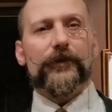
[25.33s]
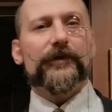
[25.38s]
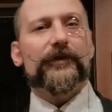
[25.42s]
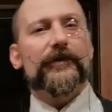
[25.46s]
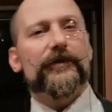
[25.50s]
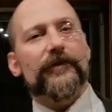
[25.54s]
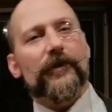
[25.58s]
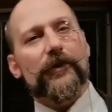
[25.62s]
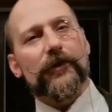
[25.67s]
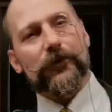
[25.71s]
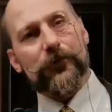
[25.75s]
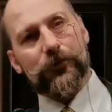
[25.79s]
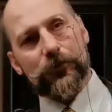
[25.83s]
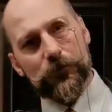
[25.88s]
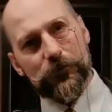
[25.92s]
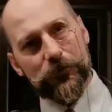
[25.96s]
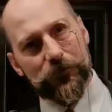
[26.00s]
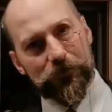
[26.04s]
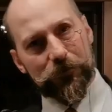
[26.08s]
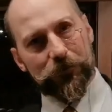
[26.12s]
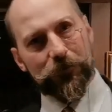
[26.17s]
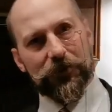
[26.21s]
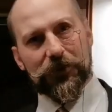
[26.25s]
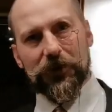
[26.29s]
this is Arne
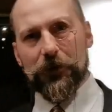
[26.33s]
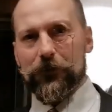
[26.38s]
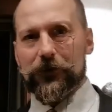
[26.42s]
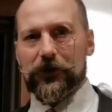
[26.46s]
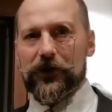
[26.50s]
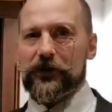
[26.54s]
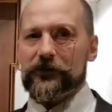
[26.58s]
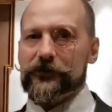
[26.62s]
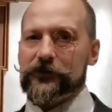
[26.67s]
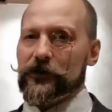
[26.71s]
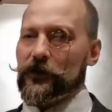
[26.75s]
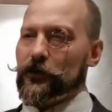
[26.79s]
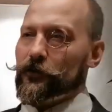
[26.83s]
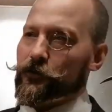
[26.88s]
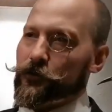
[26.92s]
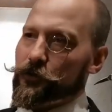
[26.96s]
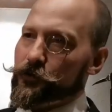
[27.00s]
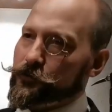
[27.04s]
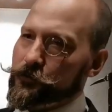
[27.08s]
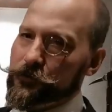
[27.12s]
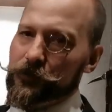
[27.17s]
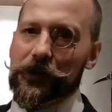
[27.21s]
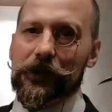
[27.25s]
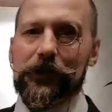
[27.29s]
Koets from the Kemenate in
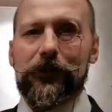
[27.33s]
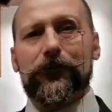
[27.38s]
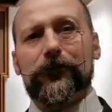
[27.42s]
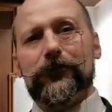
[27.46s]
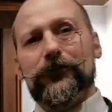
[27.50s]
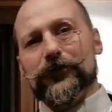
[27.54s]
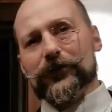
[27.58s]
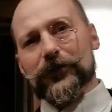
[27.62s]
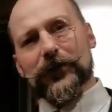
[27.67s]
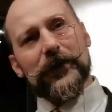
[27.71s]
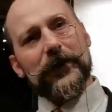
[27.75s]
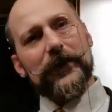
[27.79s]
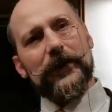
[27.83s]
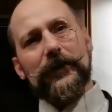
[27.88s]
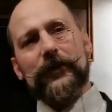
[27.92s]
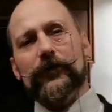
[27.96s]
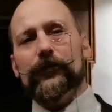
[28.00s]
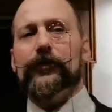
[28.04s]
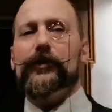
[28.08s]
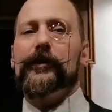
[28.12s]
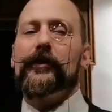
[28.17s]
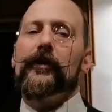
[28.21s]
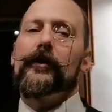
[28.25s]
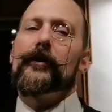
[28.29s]
Roden, and today
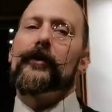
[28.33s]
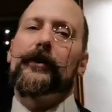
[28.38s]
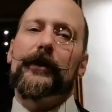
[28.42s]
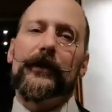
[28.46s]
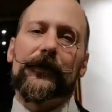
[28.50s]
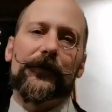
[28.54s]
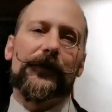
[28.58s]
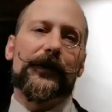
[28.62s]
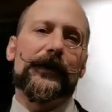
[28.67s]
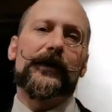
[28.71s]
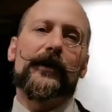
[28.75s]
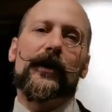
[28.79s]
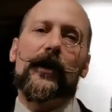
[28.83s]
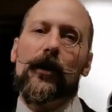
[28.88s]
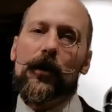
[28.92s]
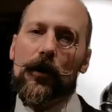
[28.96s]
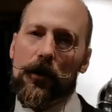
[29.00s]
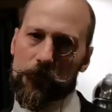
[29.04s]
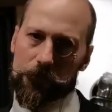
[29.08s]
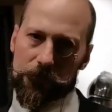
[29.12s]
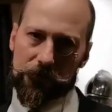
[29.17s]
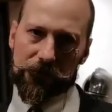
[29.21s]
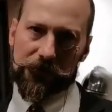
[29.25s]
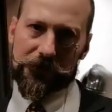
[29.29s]
we are in the
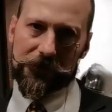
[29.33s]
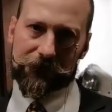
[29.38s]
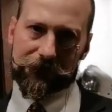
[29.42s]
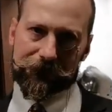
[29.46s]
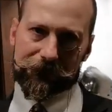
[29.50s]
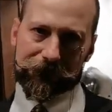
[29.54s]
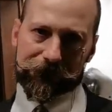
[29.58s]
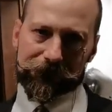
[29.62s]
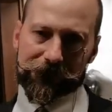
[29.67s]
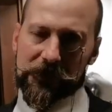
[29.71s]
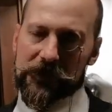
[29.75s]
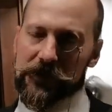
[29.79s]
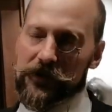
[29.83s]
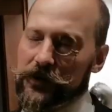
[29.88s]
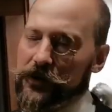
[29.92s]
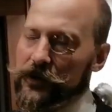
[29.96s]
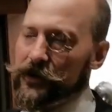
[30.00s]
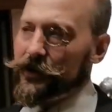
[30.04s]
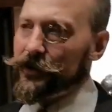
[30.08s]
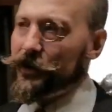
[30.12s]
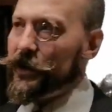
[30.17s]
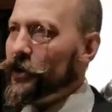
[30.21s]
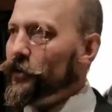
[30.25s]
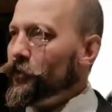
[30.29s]
armory.
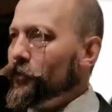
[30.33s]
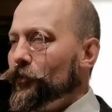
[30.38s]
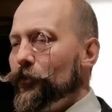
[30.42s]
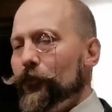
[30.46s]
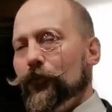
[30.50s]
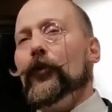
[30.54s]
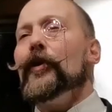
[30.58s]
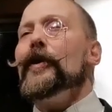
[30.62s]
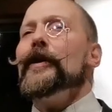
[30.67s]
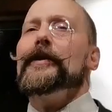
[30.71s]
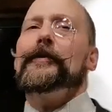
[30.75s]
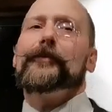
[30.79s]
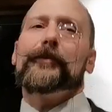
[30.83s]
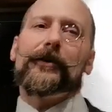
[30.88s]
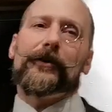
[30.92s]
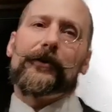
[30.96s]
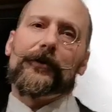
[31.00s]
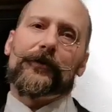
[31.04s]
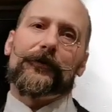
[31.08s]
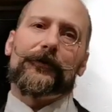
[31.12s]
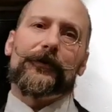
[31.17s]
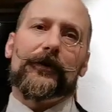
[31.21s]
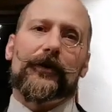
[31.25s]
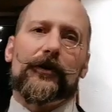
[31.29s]
Now, why we
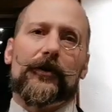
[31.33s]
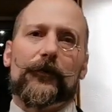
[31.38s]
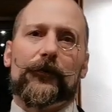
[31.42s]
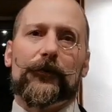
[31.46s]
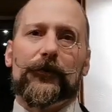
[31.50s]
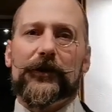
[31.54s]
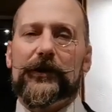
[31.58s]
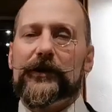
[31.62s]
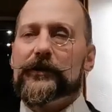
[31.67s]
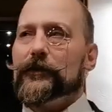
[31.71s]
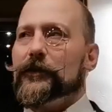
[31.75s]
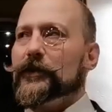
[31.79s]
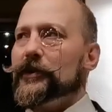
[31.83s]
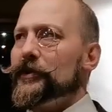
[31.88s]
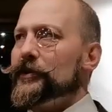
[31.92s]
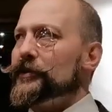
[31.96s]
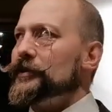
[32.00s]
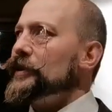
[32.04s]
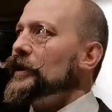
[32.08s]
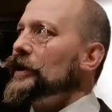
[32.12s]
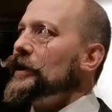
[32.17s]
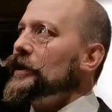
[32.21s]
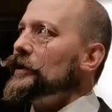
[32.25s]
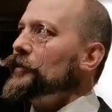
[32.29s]
are in the armory is
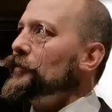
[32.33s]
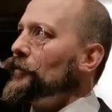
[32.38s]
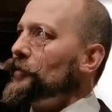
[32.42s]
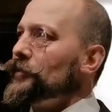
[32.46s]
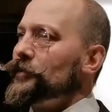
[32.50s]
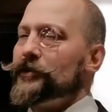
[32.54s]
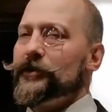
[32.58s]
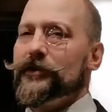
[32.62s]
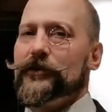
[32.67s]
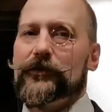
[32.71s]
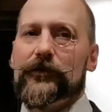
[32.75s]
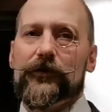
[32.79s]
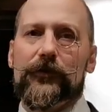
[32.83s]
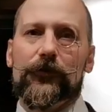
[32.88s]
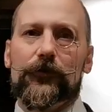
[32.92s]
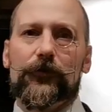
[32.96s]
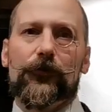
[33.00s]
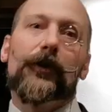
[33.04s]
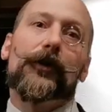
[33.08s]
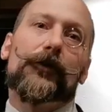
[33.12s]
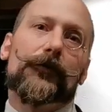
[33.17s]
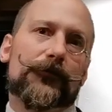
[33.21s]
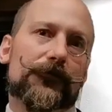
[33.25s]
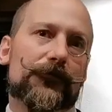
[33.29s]
because I wanted
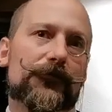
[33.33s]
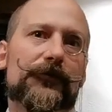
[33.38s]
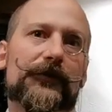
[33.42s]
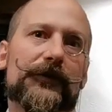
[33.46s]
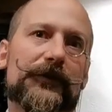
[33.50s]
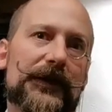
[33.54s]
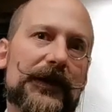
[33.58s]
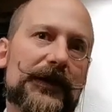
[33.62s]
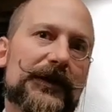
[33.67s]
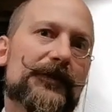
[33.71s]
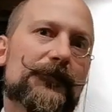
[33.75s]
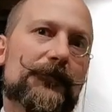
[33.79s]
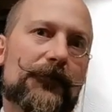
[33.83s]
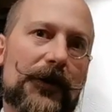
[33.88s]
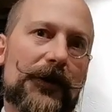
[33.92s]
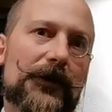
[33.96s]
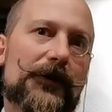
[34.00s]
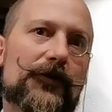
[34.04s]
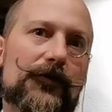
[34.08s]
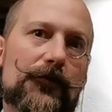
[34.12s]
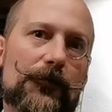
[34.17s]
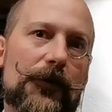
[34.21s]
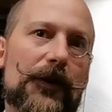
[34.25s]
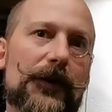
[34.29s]
to, test my
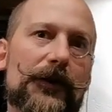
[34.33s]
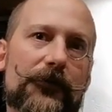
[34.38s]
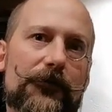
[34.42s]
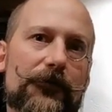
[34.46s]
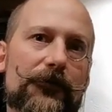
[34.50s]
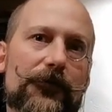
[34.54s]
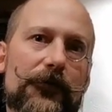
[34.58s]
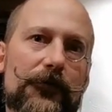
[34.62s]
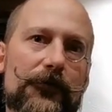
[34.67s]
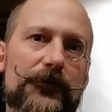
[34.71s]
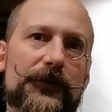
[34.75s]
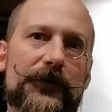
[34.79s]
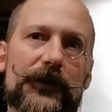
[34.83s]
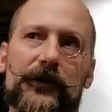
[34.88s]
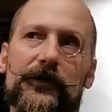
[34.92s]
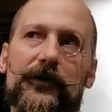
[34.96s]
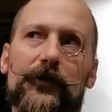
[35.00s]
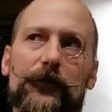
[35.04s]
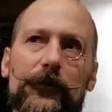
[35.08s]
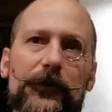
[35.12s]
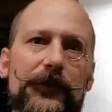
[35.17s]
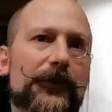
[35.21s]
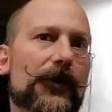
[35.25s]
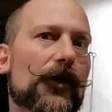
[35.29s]
new microphone
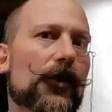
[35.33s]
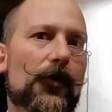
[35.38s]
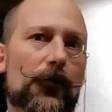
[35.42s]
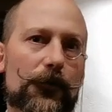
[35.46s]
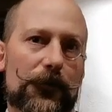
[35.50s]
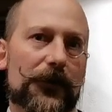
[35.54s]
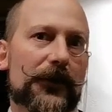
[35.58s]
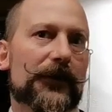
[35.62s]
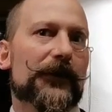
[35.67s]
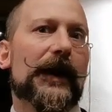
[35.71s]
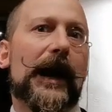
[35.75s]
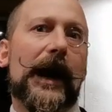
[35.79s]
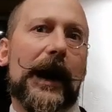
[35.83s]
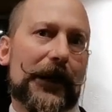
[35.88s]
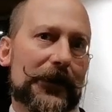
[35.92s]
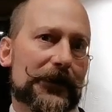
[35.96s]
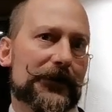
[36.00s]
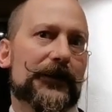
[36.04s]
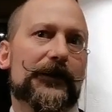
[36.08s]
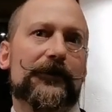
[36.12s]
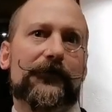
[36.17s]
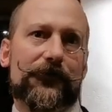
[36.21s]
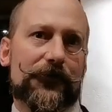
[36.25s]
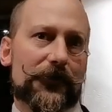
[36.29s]
setup in the hope that it
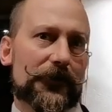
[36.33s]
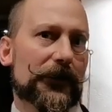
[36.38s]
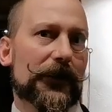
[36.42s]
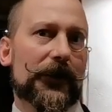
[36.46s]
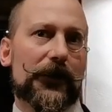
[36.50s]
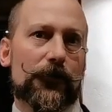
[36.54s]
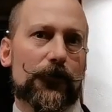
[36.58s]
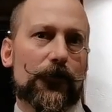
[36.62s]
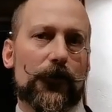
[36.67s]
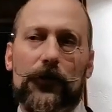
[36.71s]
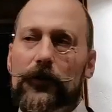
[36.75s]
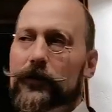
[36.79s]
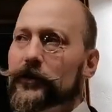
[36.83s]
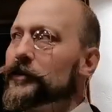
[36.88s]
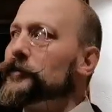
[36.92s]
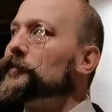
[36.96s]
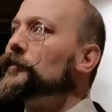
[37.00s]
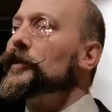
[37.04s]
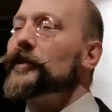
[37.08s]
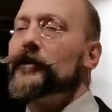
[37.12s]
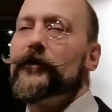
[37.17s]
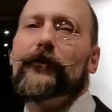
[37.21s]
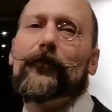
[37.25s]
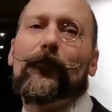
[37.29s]
actually finally works,
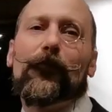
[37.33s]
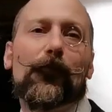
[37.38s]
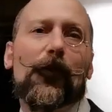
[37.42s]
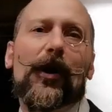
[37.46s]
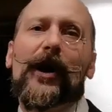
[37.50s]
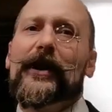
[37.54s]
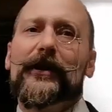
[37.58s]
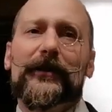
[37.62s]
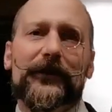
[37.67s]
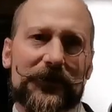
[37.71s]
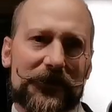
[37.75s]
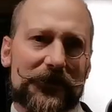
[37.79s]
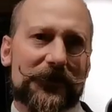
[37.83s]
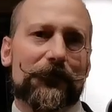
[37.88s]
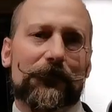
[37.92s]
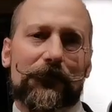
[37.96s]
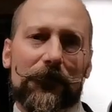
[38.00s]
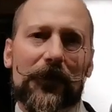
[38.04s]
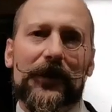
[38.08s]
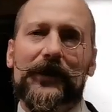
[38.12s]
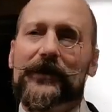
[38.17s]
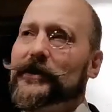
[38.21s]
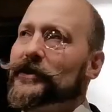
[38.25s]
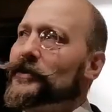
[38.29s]
but
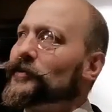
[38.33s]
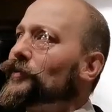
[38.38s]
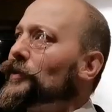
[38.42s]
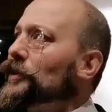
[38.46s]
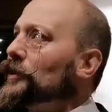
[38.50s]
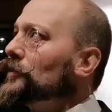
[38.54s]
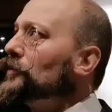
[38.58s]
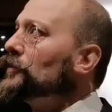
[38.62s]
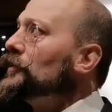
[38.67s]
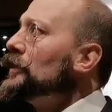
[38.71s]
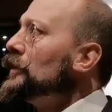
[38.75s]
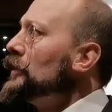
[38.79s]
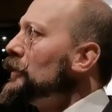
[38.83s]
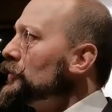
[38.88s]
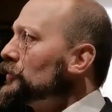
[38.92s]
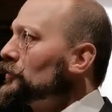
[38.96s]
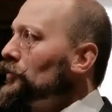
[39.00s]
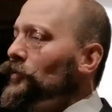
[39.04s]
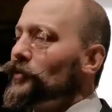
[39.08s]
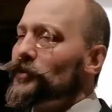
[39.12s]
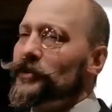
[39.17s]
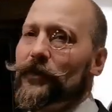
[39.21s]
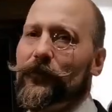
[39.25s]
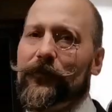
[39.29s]
might as well
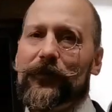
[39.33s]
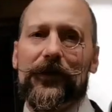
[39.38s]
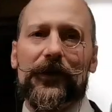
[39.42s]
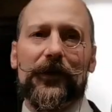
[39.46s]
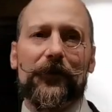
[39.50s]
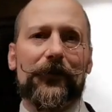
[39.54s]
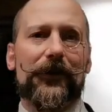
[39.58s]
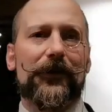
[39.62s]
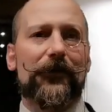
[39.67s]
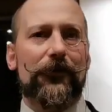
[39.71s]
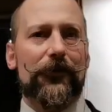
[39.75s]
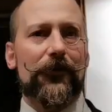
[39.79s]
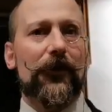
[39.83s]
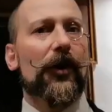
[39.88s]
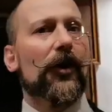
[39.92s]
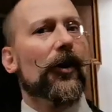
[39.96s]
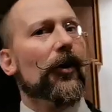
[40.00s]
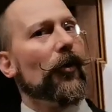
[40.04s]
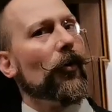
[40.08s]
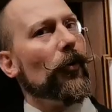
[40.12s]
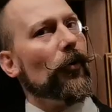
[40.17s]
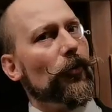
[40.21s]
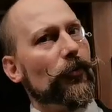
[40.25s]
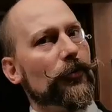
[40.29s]
talk something about
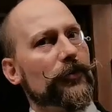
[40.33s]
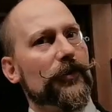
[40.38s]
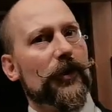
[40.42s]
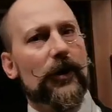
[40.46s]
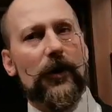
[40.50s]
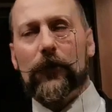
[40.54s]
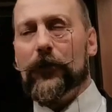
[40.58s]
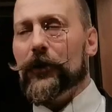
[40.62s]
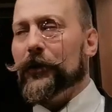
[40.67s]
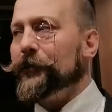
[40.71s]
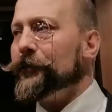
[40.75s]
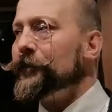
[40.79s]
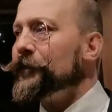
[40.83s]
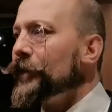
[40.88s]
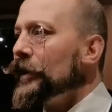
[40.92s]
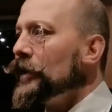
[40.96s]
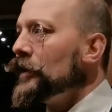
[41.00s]
horse armor.